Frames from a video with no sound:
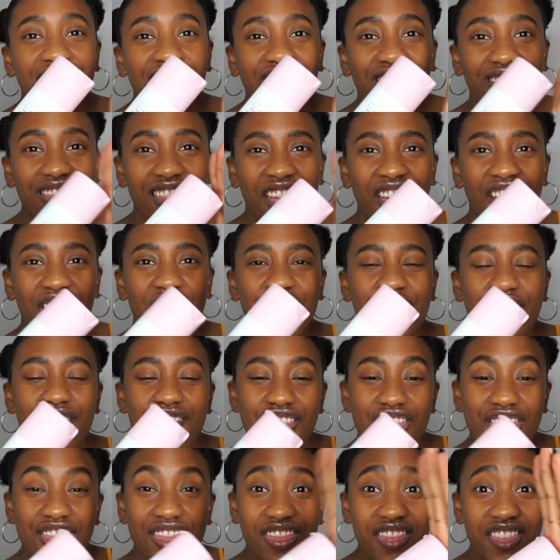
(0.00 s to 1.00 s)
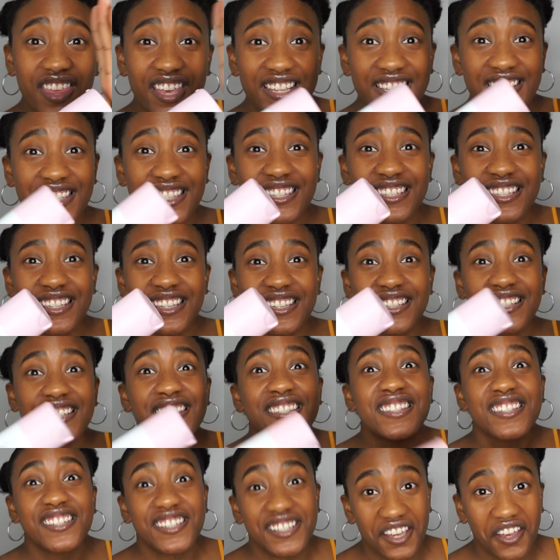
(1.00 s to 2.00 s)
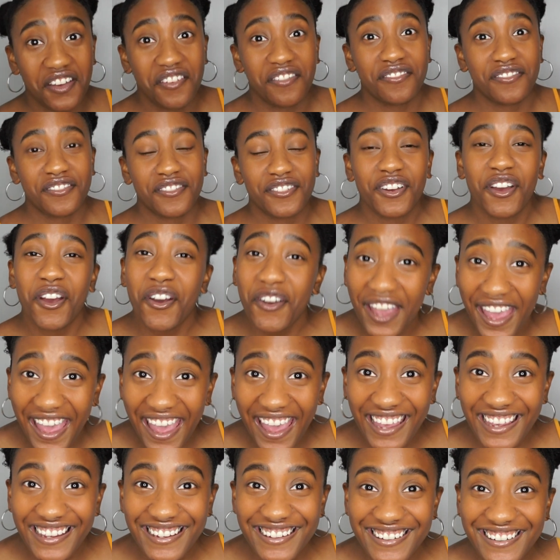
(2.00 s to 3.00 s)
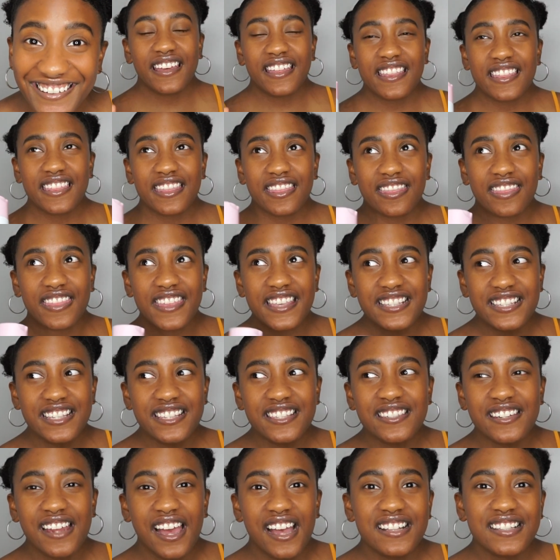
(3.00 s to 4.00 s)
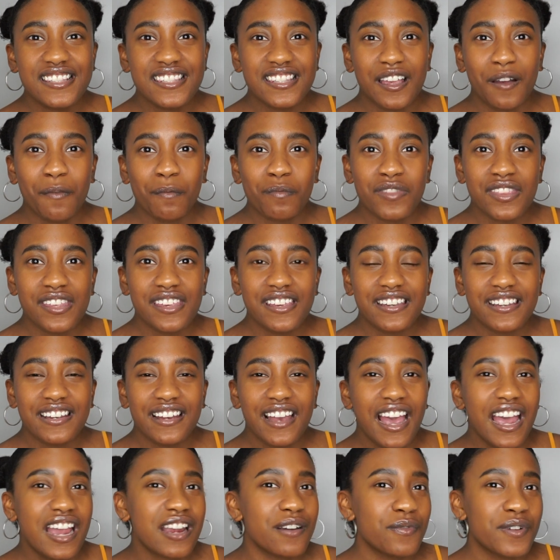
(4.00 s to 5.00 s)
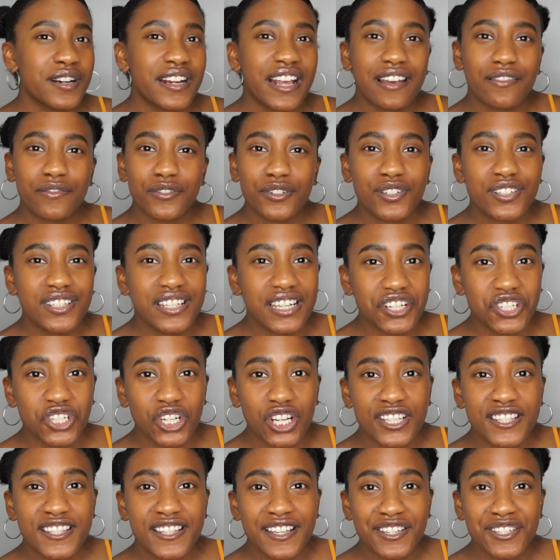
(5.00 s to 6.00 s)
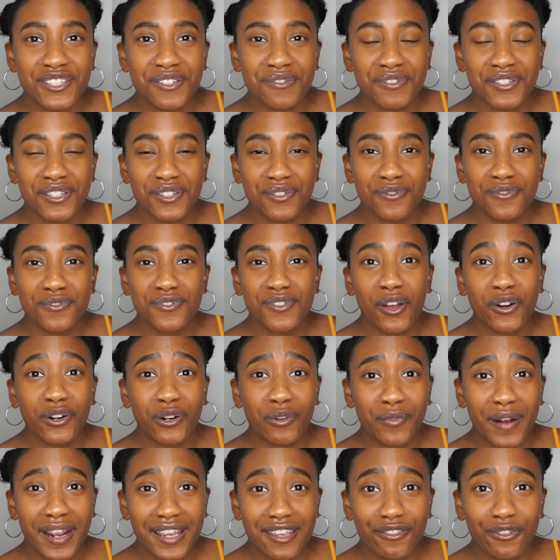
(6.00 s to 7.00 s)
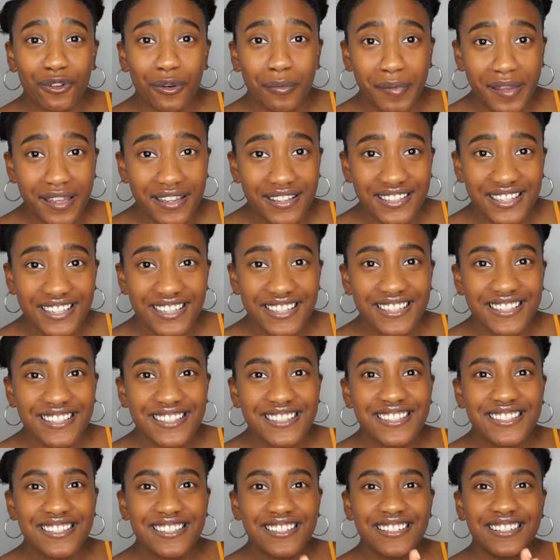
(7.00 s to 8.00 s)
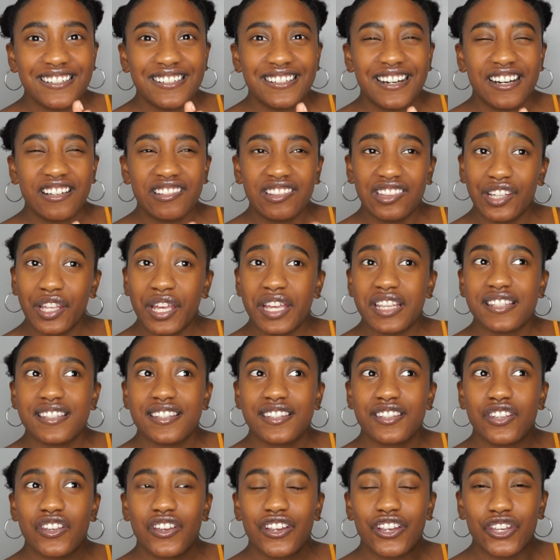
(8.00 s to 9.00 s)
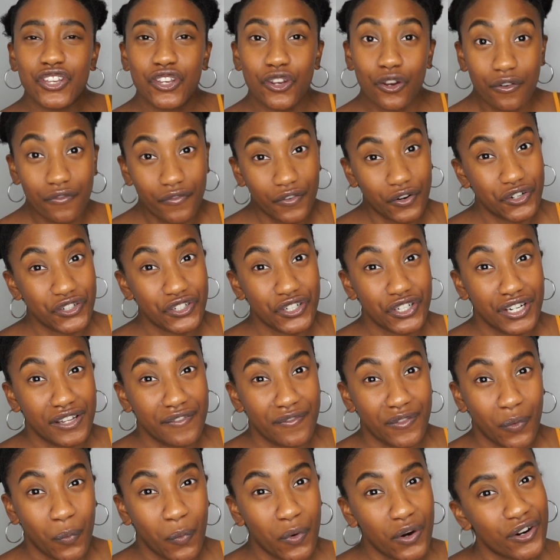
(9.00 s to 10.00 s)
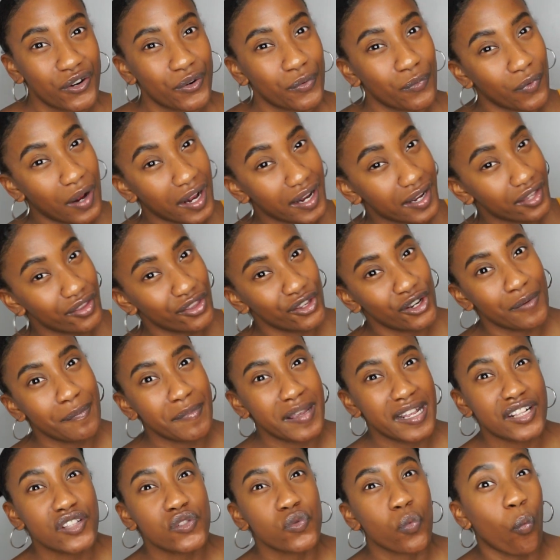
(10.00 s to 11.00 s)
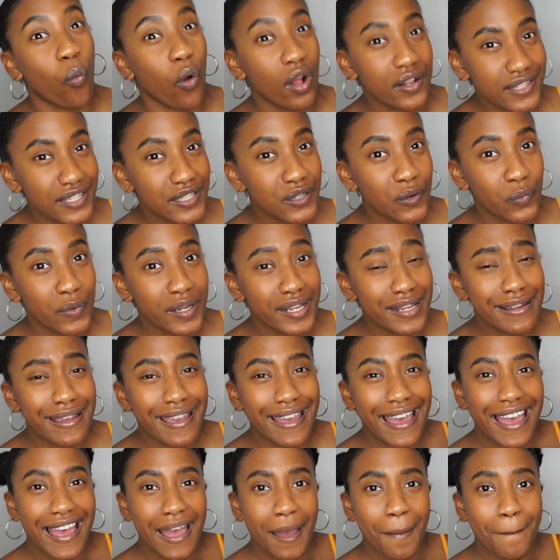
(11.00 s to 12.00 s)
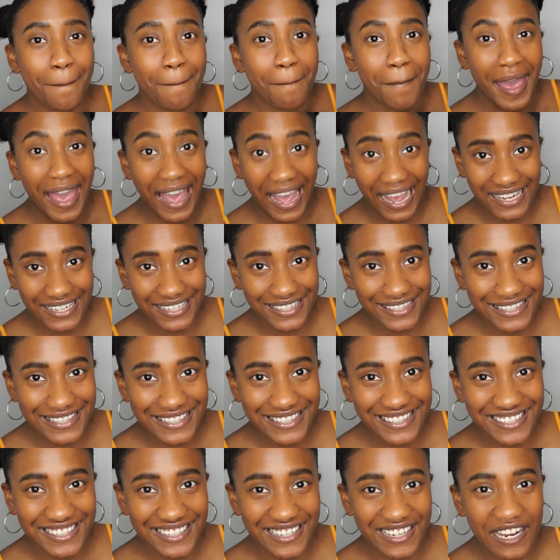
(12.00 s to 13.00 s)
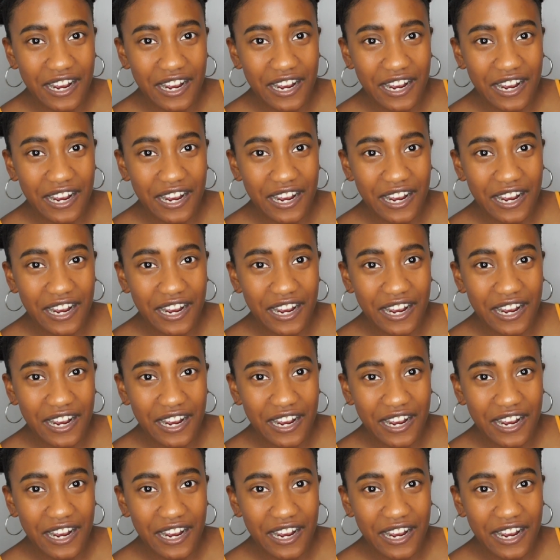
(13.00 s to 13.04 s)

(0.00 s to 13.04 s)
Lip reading: love this stuff, okay? This is not something I would ever suggest that you use on a regular basis, unless your version of the word regular means once a week max.